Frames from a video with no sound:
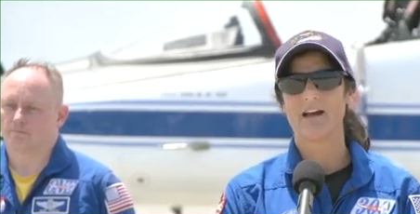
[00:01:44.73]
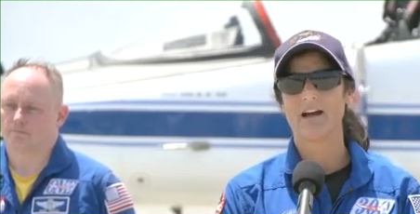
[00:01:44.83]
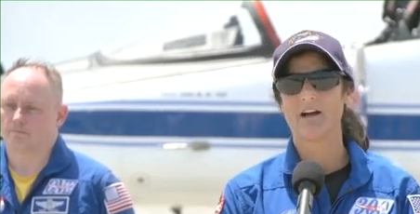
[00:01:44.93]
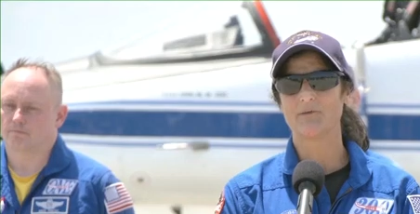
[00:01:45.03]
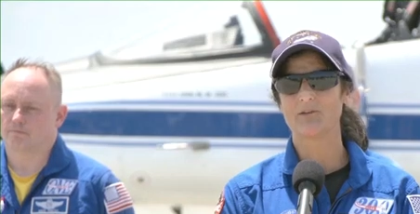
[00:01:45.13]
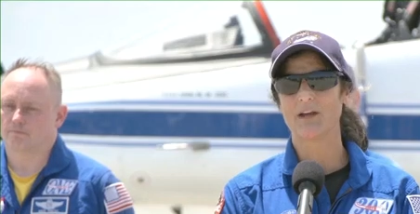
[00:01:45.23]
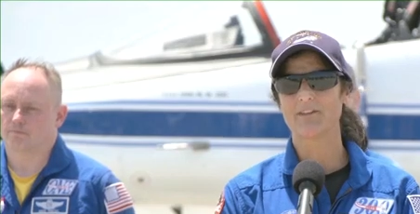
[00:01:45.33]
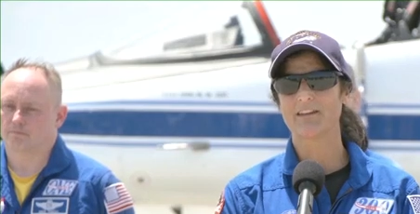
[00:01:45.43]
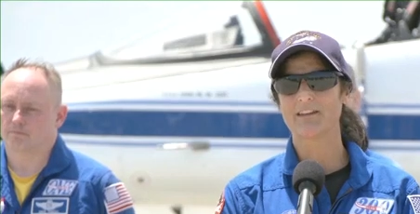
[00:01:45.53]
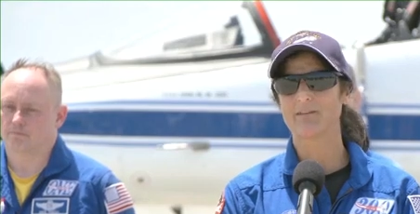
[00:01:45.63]
Speaker 1: Um, so I
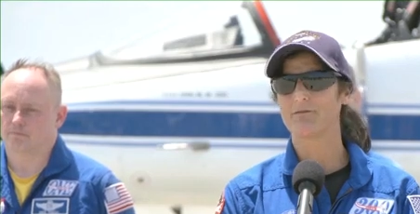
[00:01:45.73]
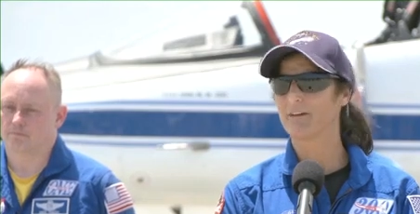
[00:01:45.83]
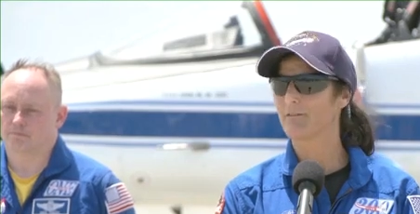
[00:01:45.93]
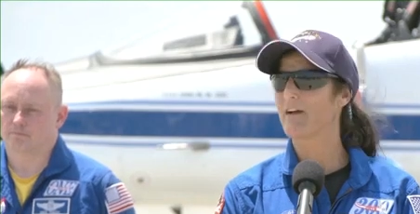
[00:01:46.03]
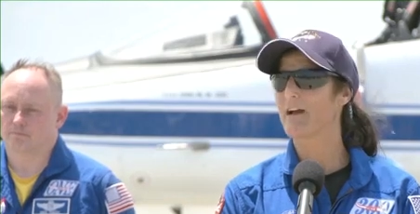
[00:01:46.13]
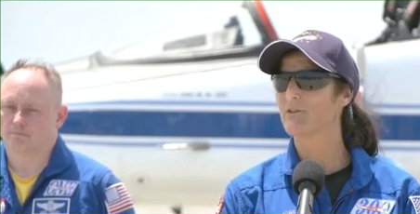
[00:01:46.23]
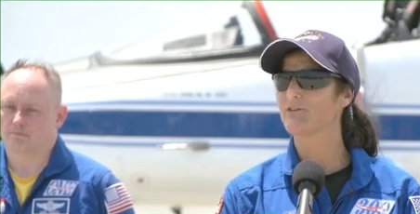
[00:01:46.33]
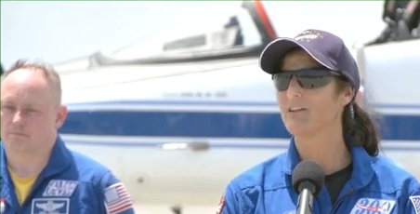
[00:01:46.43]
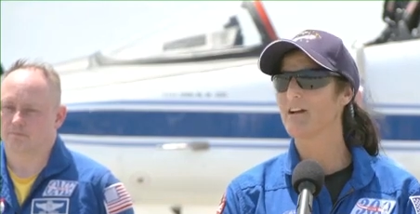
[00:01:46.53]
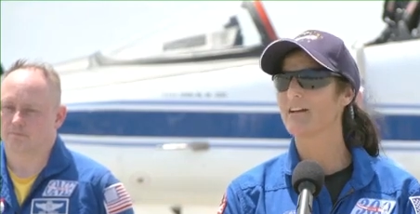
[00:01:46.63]
think if, if I
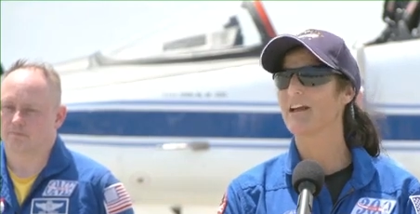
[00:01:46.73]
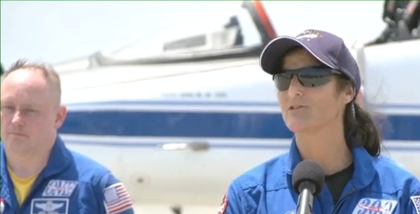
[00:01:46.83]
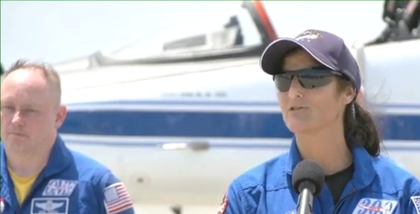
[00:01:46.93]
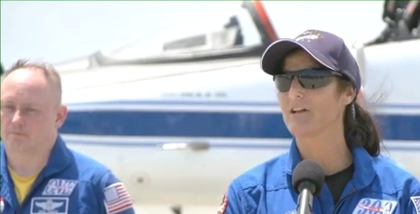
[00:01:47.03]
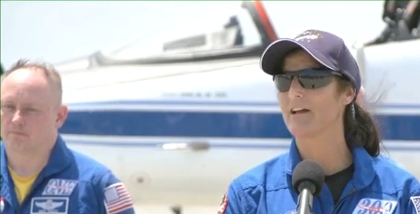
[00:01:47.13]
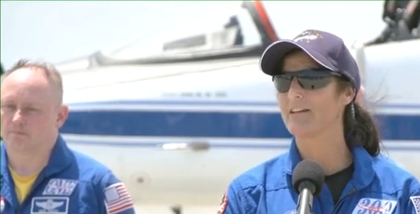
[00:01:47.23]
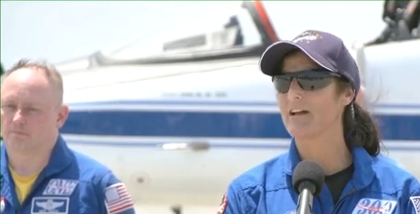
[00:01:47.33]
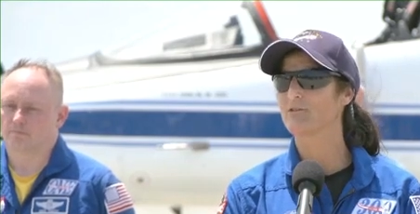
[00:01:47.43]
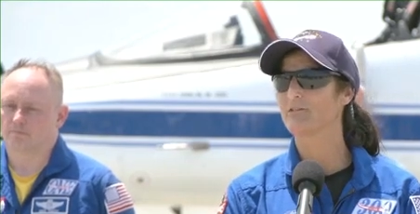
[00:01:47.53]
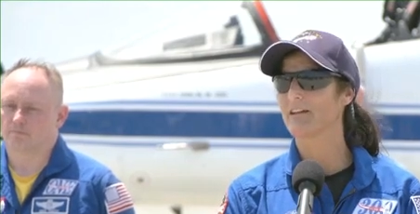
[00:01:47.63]
was a young astronaut and
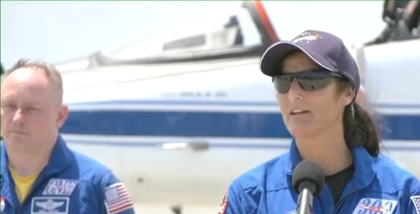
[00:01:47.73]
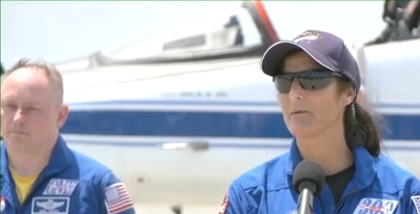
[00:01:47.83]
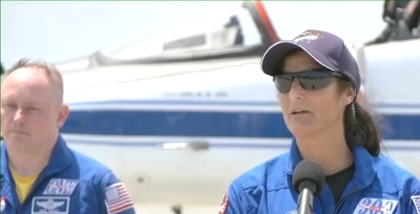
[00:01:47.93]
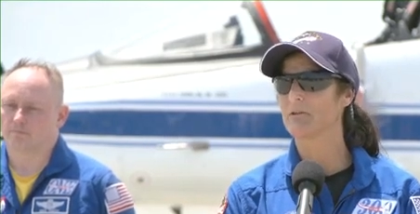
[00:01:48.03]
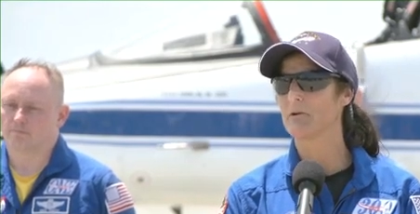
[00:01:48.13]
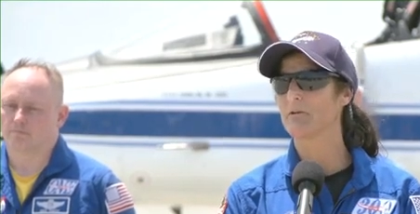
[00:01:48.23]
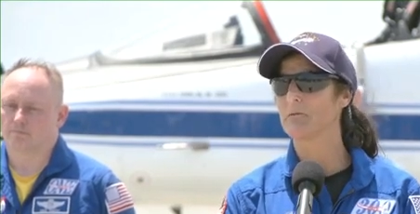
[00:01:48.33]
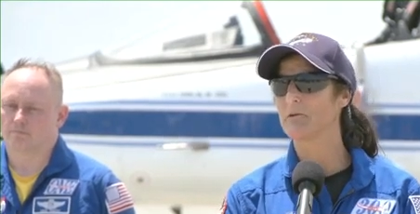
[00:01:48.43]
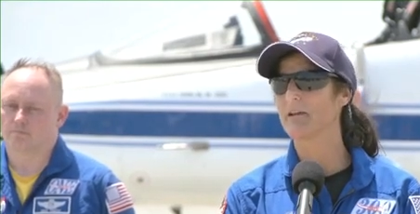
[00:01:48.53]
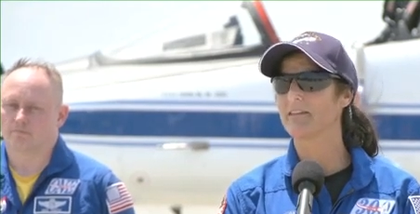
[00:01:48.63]
I was thinking about going to
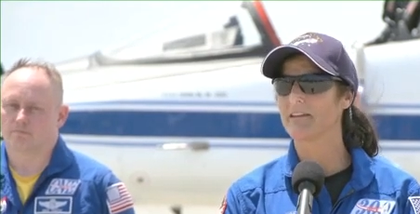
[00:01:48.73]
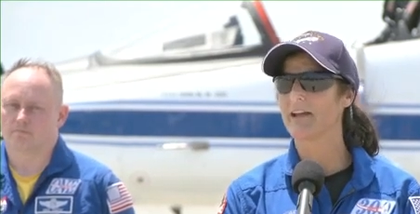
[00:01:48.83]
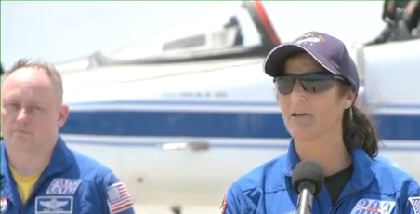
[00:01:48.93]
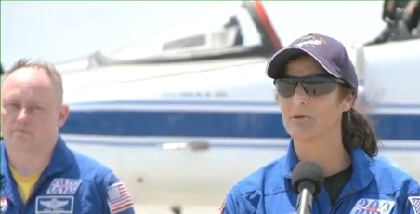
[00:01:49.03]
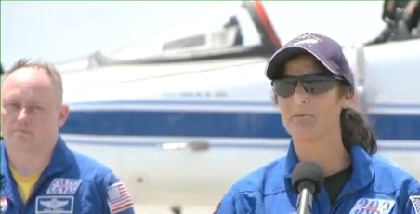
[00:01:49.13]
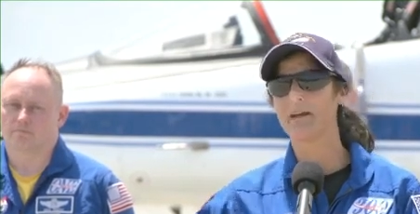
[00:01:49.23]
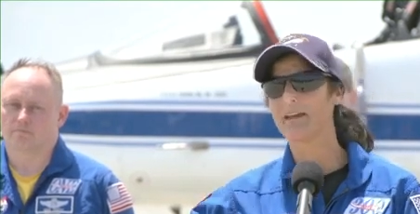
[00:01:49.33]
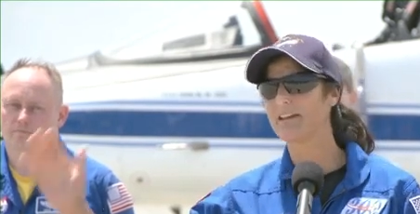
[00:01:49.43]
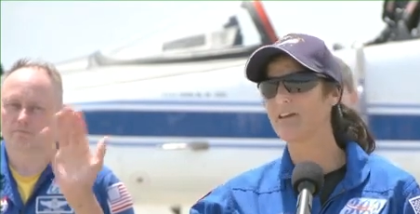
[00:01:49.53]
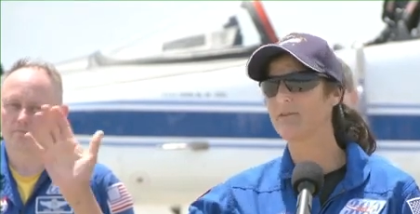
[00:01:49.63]
the moon, I think I'd put my
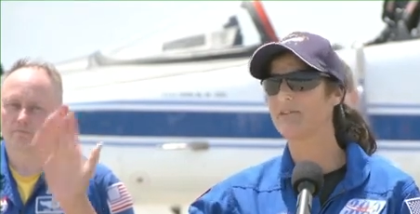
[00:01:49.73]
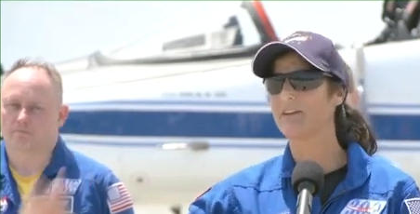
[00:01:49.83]
hand up and